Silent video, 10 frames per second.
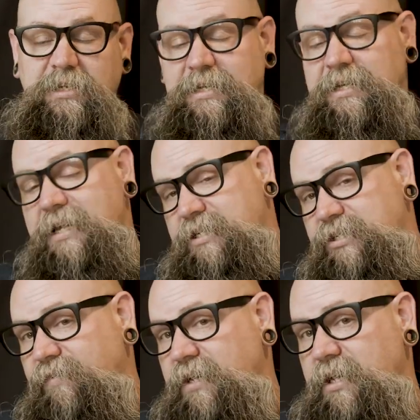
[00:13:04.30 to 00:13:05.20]
the
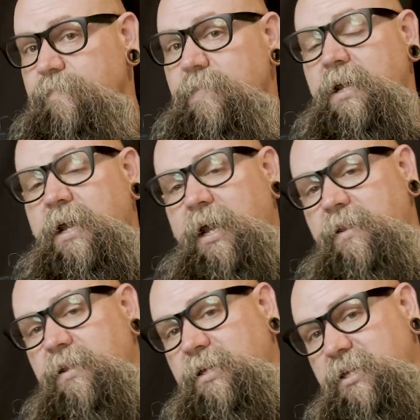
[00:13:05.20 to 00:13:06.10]
ESV,
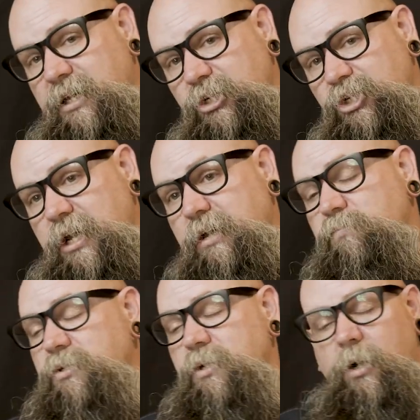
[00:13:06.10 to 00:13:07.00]
and the King
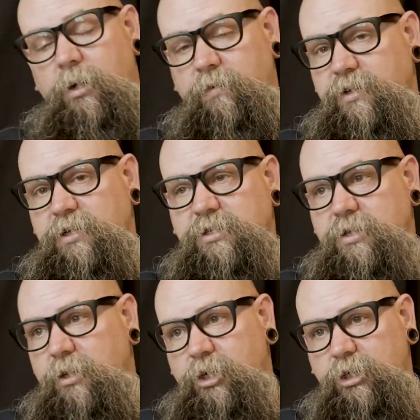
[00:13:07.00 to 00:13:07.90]
James. All of these,
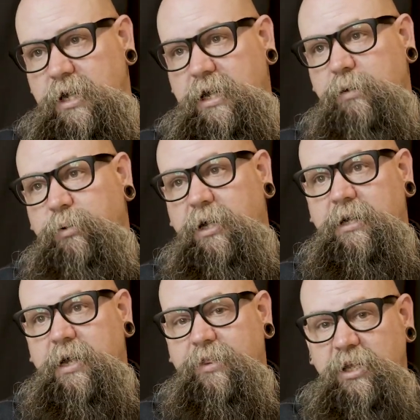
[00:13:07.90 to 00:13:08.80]
they're great,
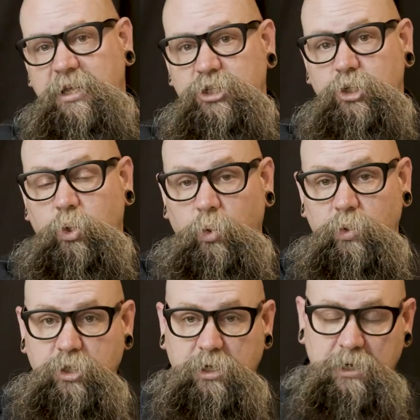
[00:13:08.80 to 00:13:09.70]
but I think it's cool
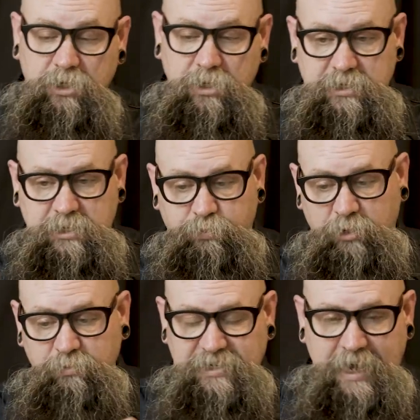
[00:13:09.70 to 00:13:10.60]
when you can put
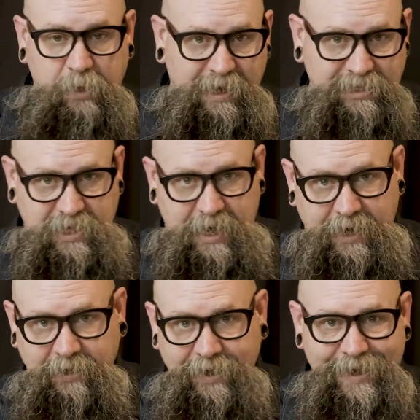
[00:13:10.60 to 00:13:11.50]
them side by
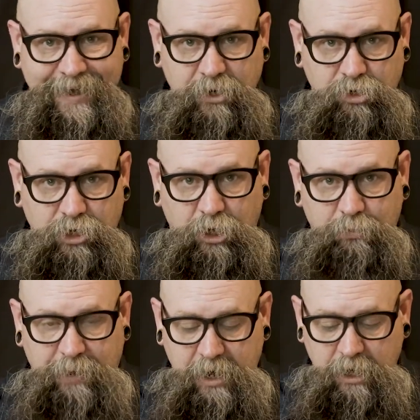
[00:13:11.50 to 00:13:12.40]
side and you can
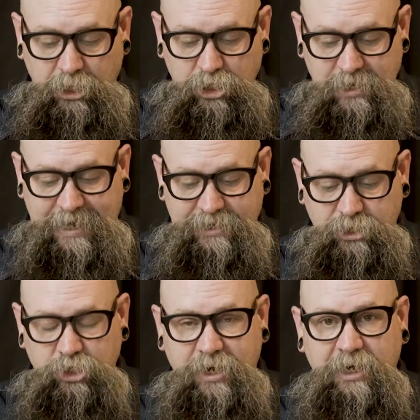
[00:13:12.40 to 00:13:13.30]
compare and contrast
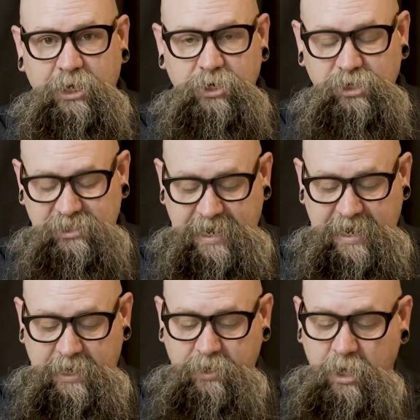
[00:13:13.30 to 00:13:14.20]
and try to
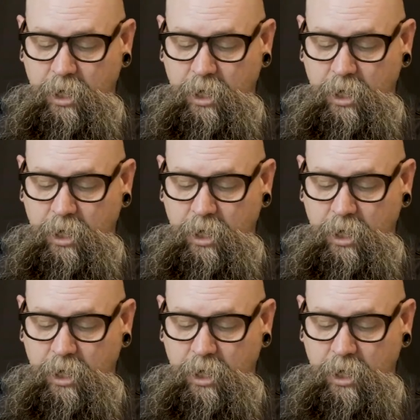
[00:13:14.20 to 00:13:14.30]
understand